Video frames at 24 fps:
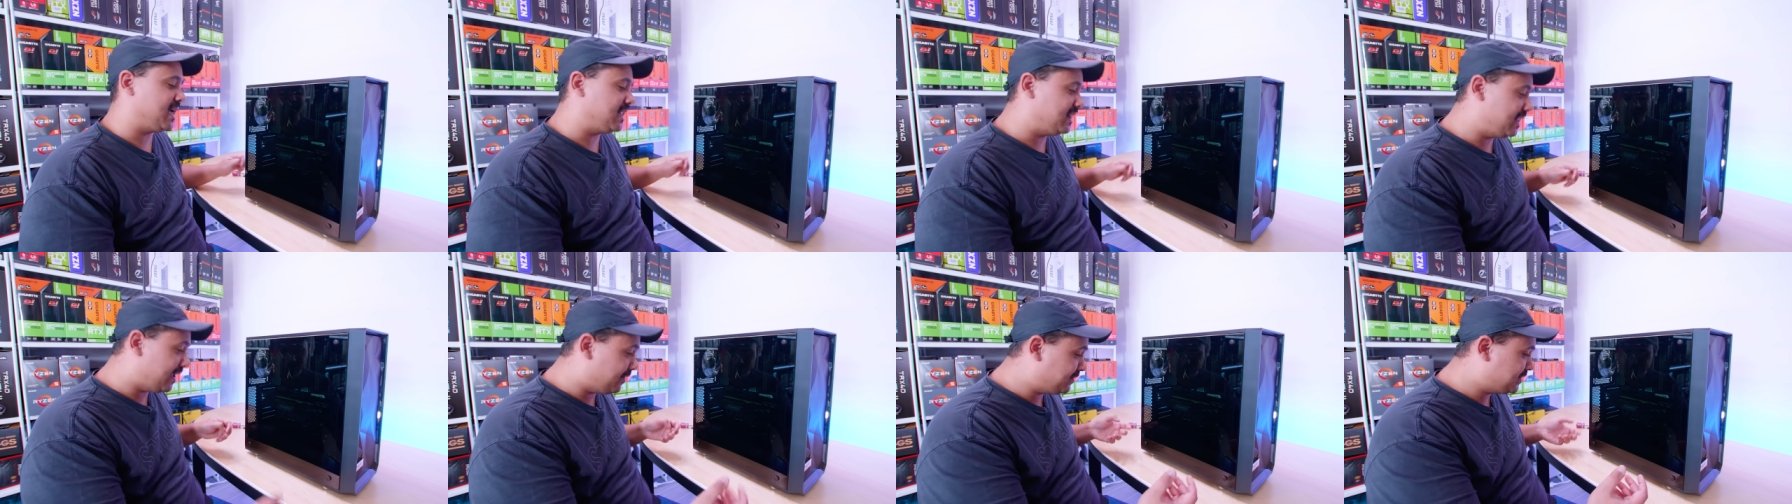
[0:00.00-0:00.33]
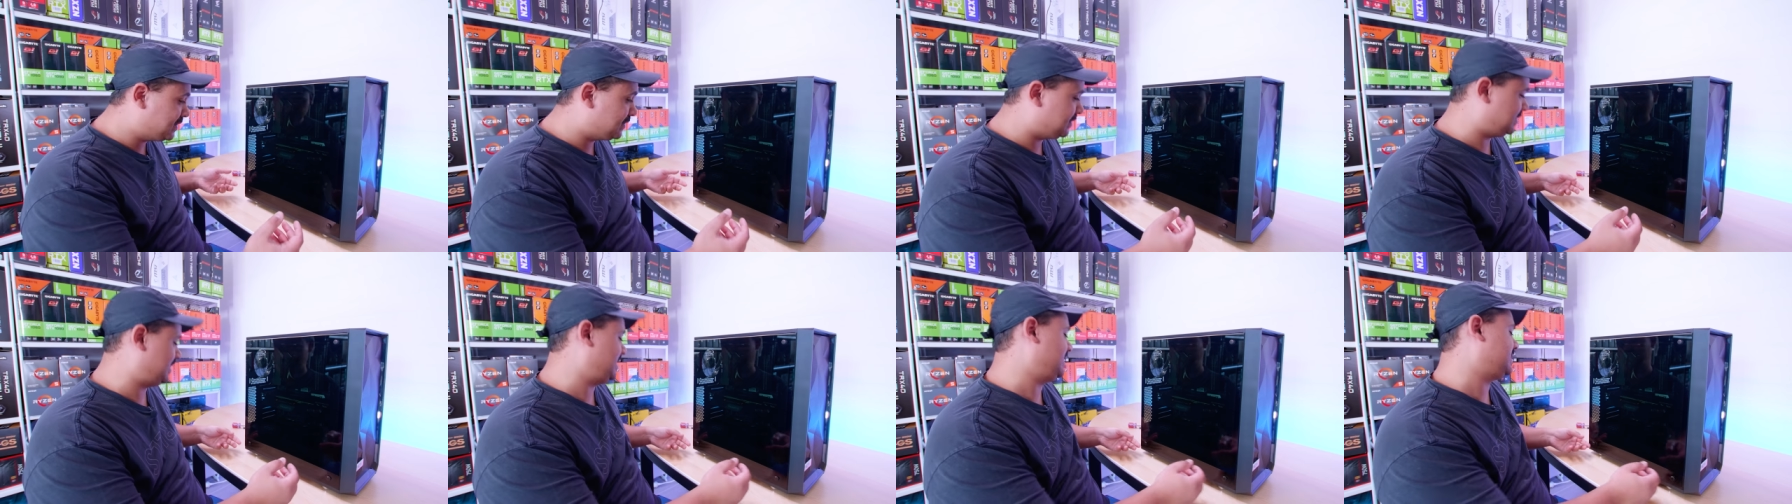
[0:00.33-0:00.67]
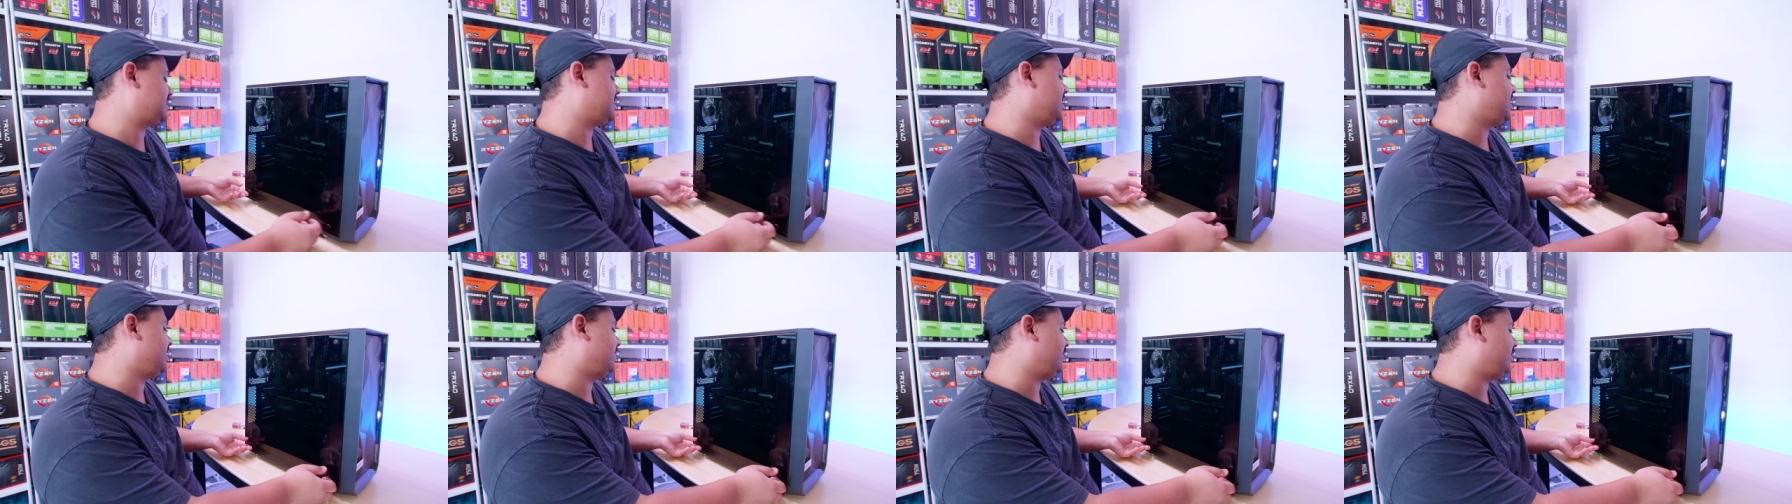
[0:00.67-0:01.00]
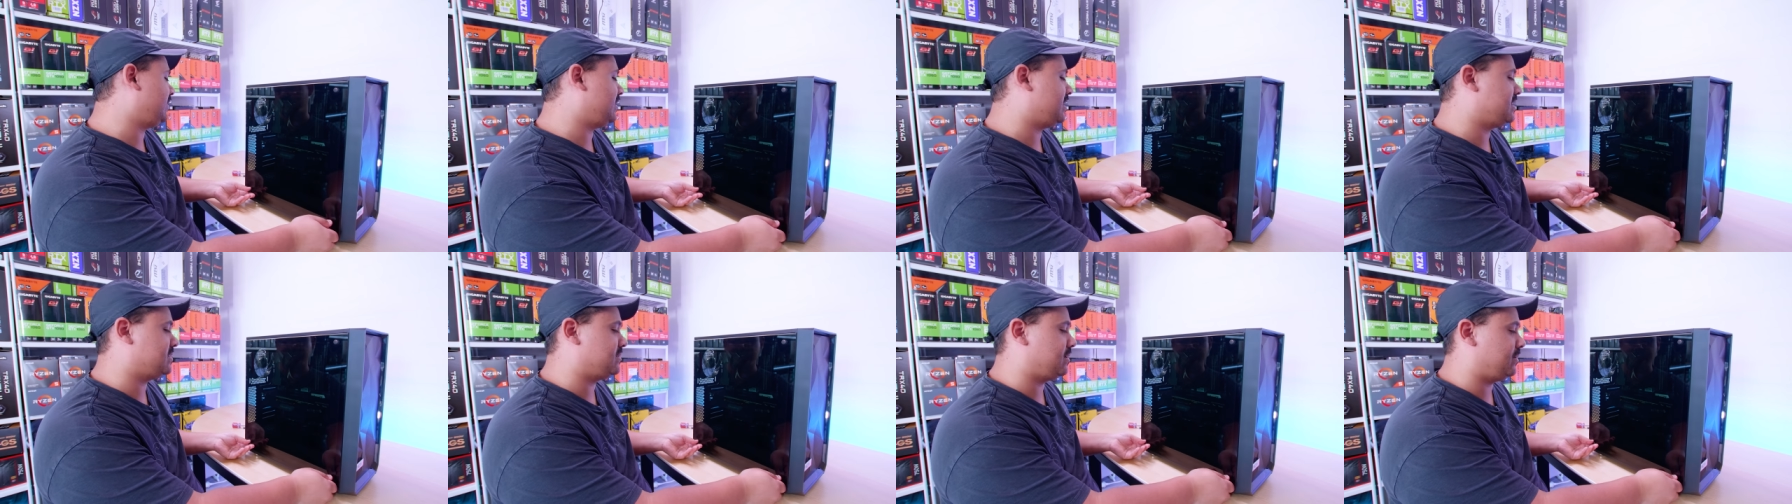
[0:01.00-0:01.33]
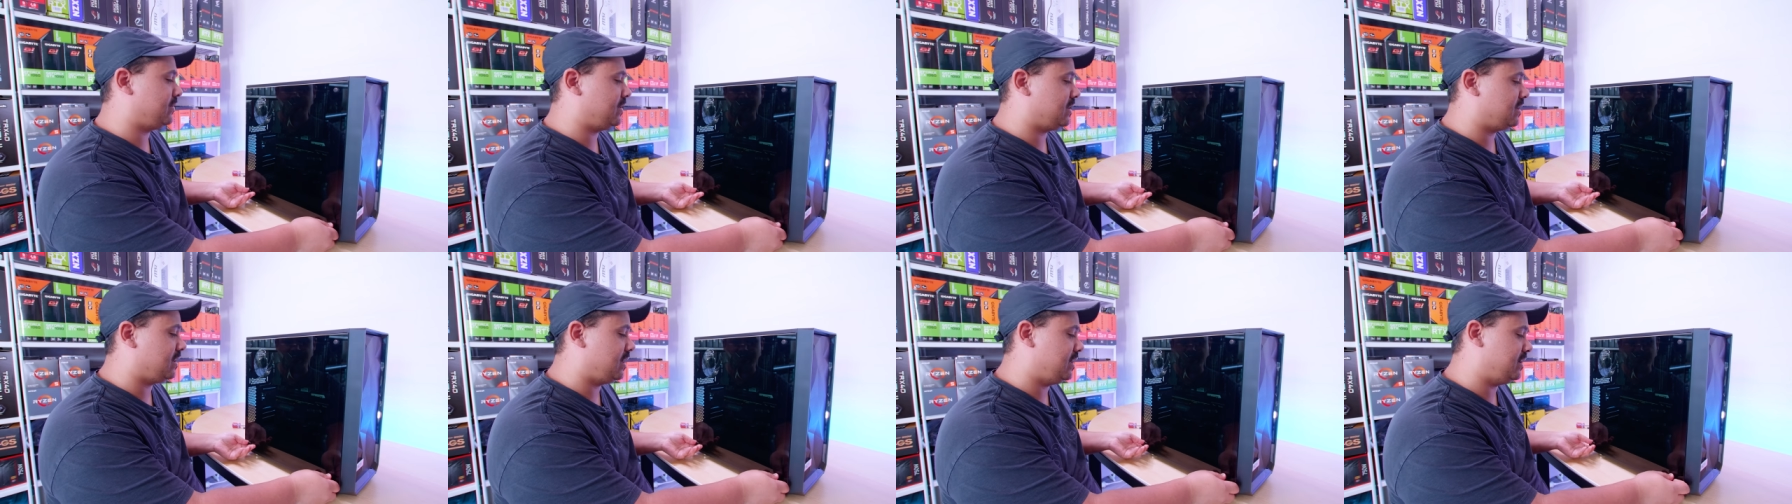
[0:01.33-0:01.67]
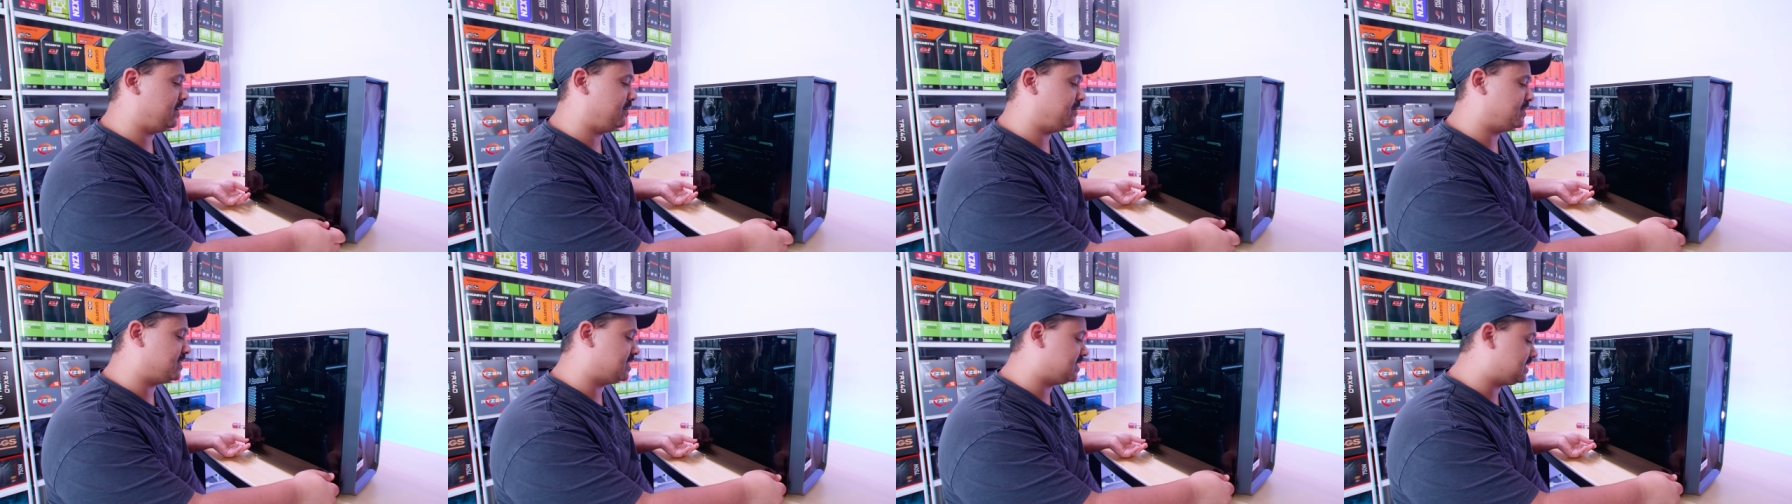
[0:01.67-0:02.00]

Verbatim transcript: I love doing these kind of videos where we kind of